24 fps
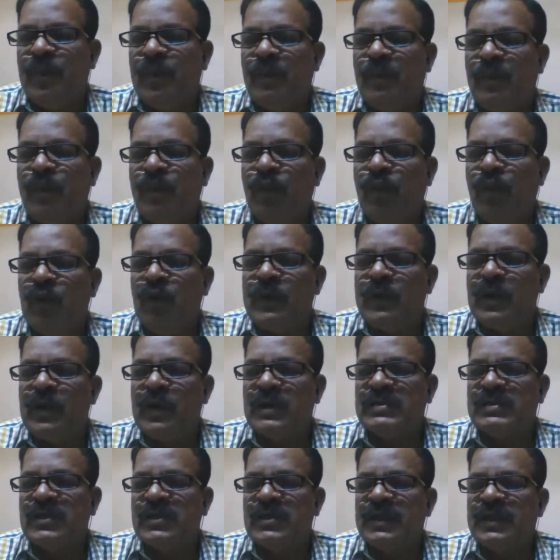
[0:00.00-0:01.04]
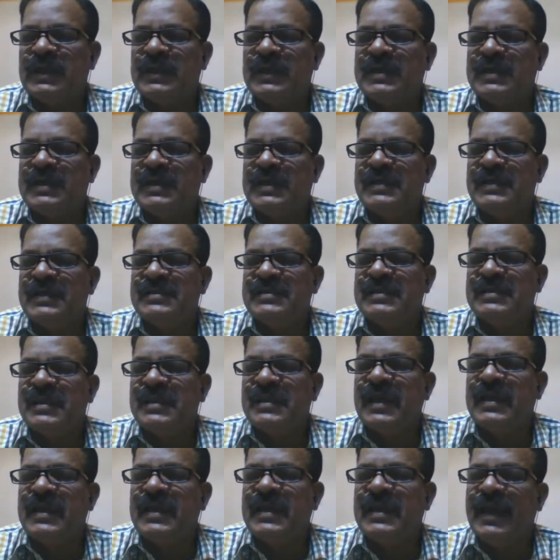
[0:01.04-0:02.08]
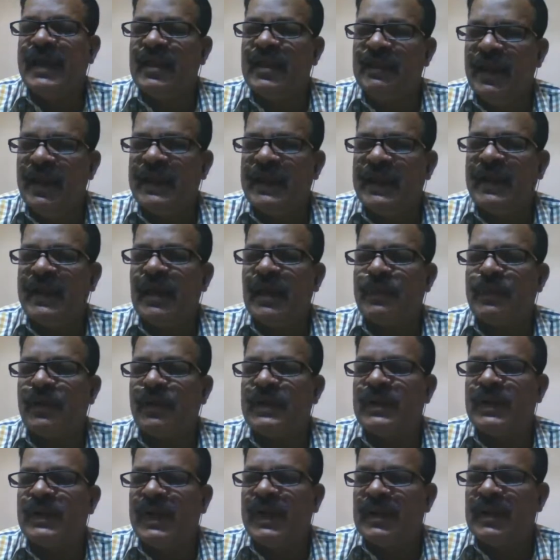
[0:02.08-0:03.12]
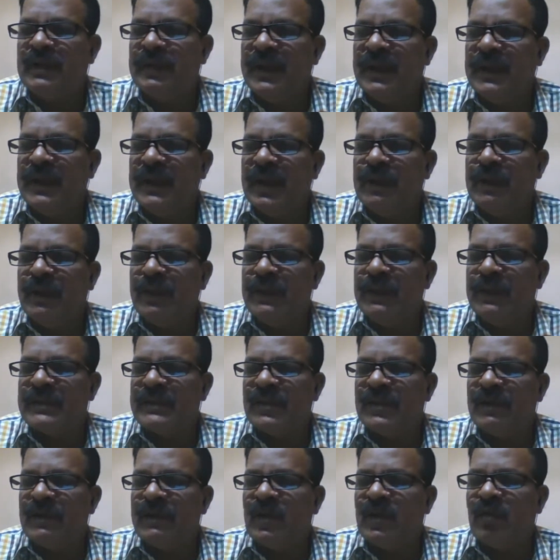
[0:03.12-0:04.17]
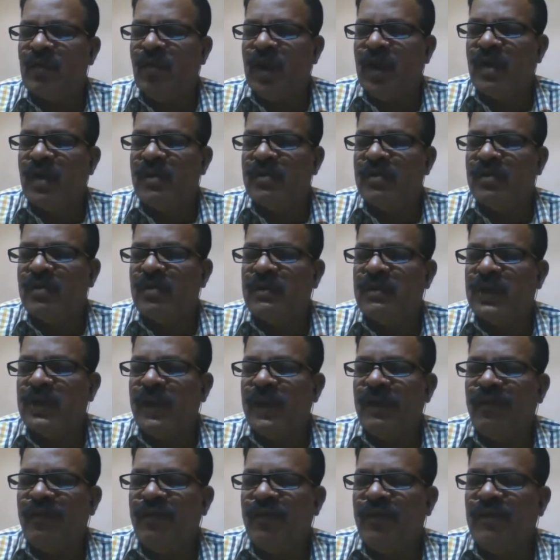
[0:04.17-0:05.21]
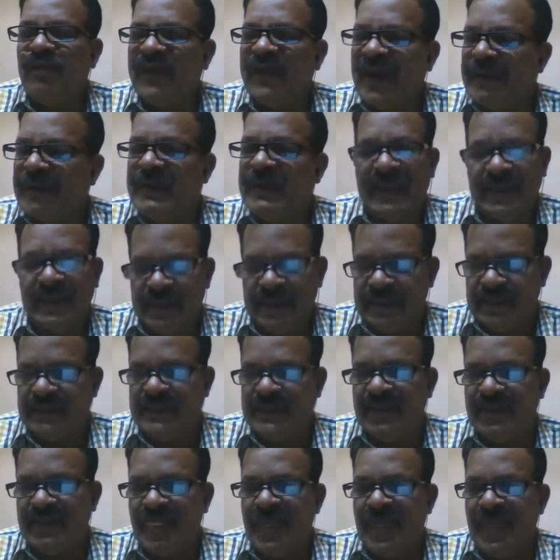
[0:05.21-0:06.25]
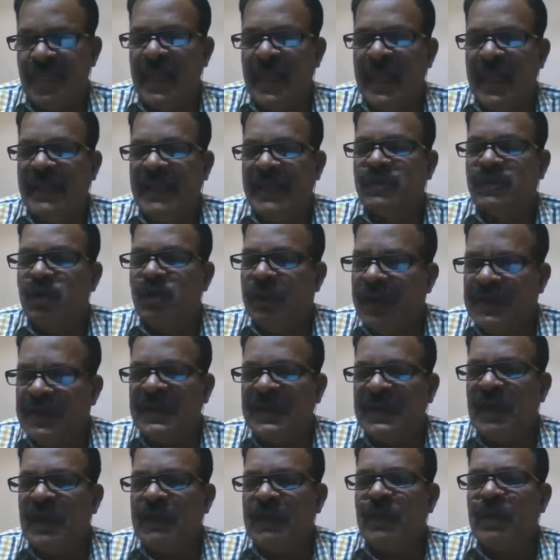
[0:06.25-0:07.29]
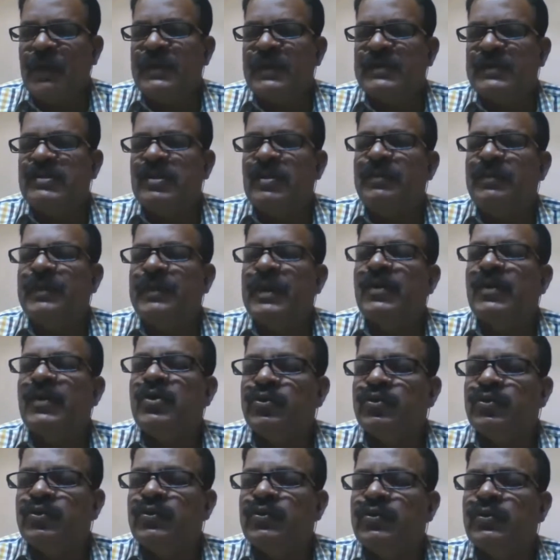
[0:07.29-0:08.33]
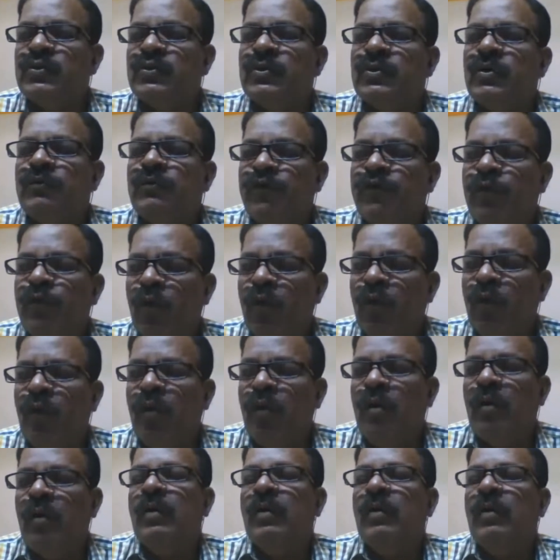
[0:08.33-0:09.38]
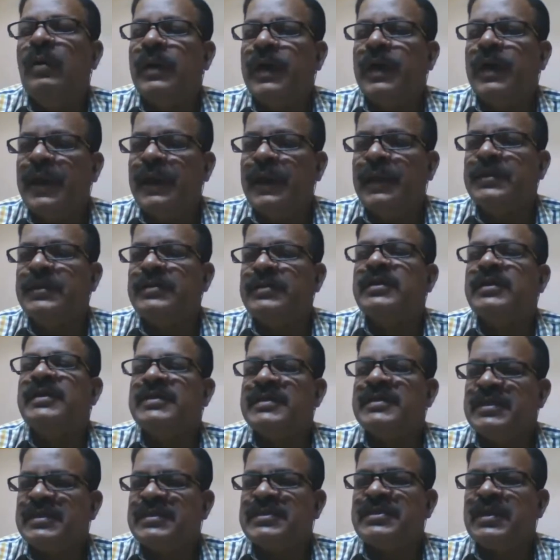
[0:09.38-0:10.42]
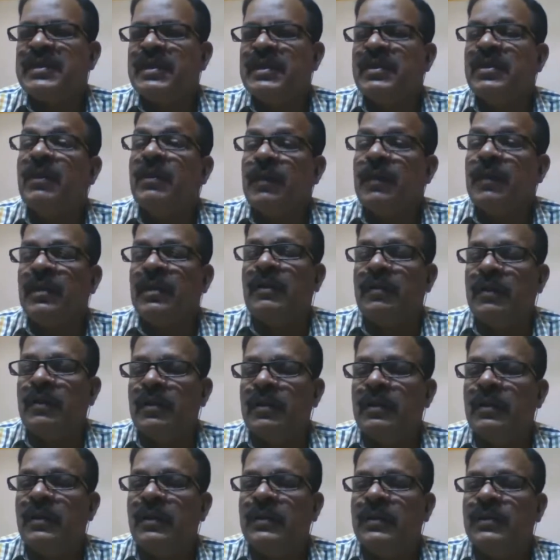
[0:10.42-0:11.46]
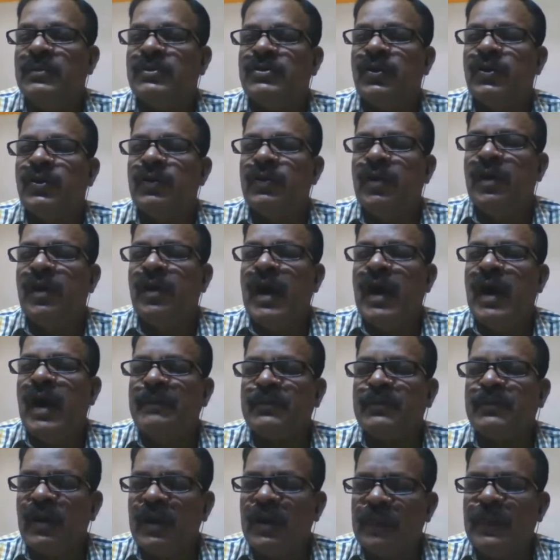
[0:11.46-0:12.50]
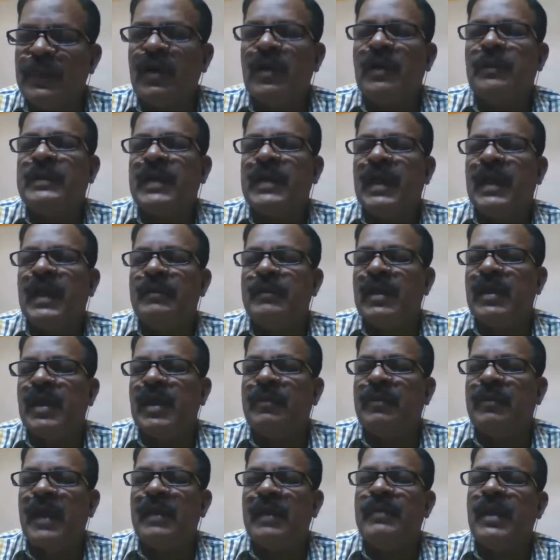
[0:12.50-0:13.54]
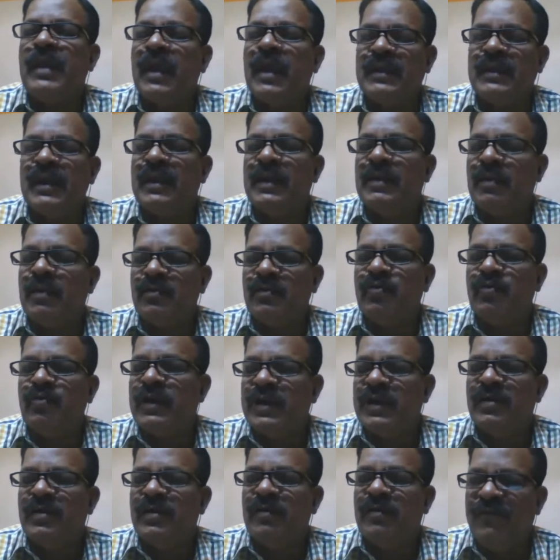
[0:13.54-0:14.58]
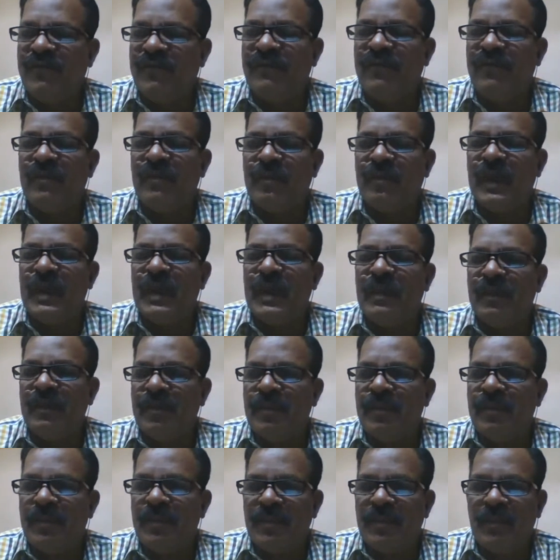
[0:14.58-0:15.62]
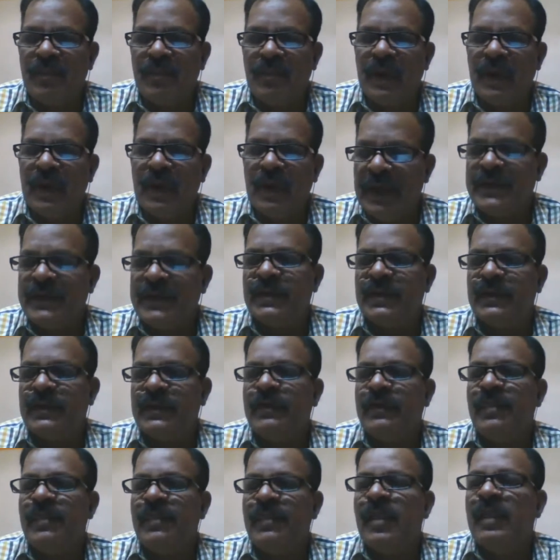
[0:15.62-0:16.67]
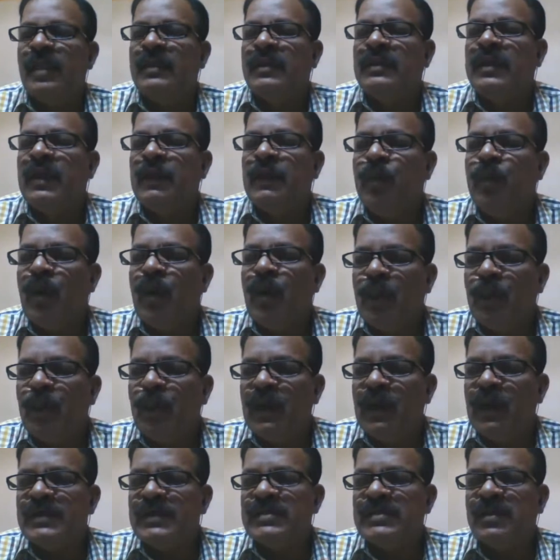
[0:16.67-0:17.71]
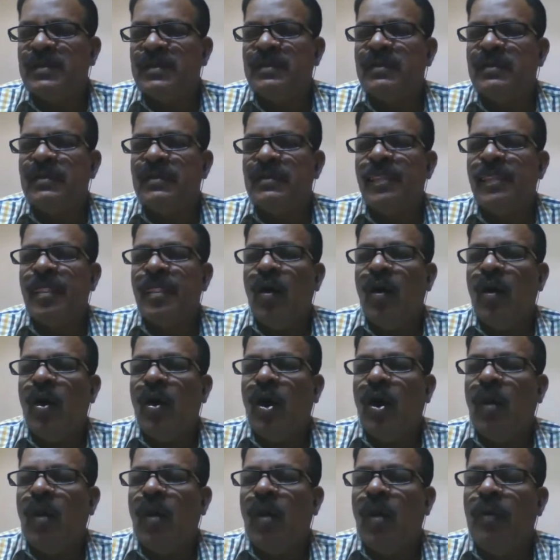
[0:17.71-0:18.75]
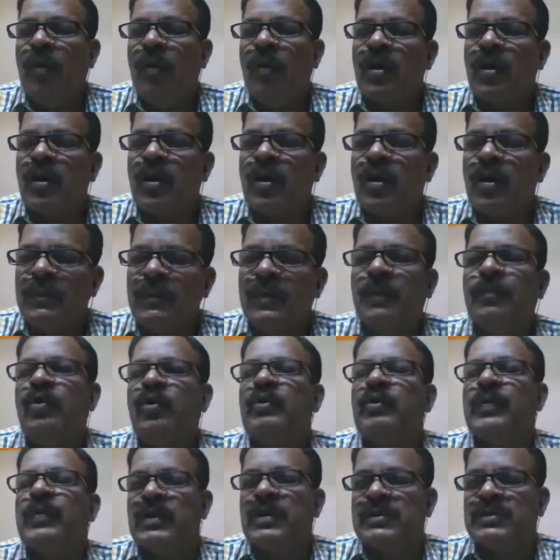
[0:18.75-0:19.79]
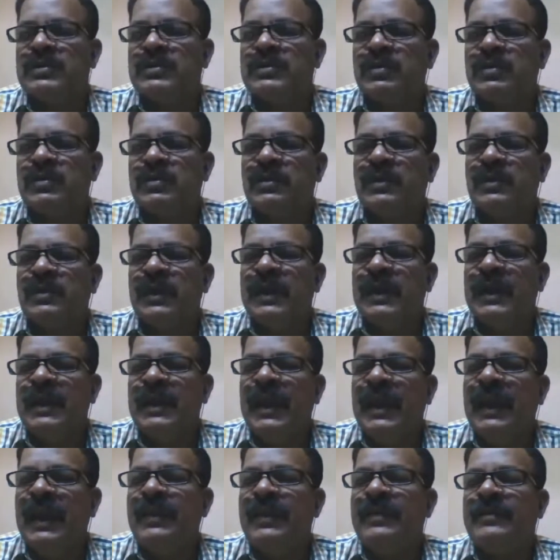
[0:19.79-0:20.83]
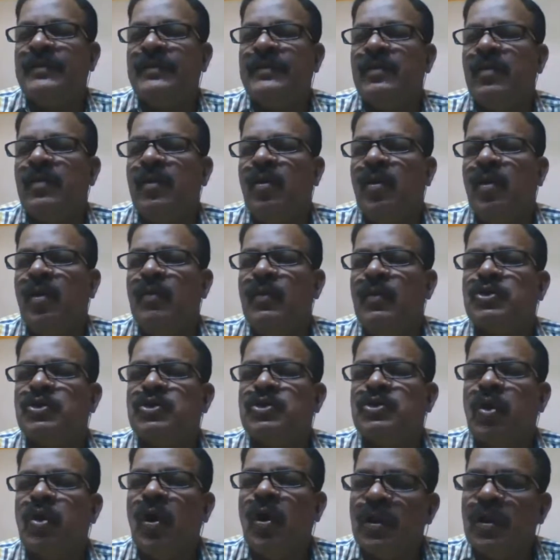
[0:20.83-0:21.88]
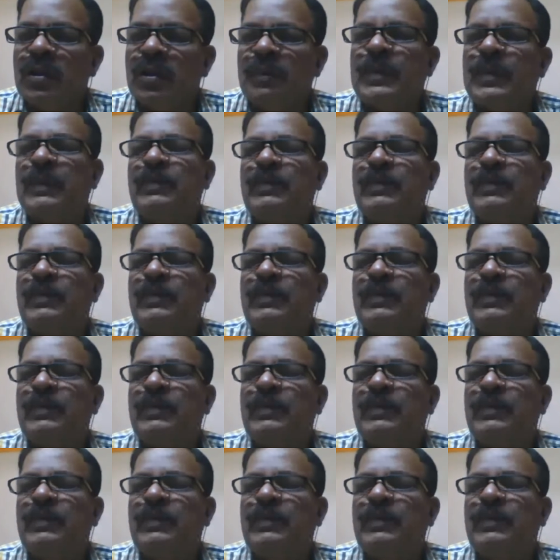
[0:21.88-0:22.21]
Food production increase at arithmetical progression. Arithmetical progression mean 1, 2, 3, 4, 5 like this. And geometrical progression mean 2, 4, 8, 16, double, double. So, you know, after a period of time, year 5, year 10 or 20 year mm, later, the population overcome the food production and almost all the people